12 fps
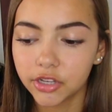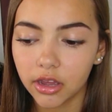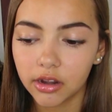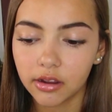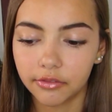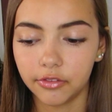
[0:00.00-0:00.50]

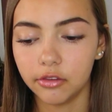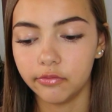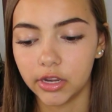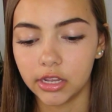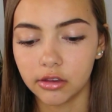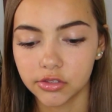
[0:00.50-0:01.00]
done a few
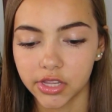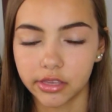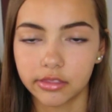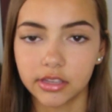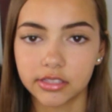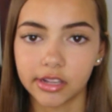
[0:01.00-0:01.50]
videos
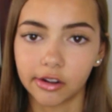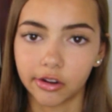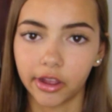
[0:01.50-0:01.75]
like this that are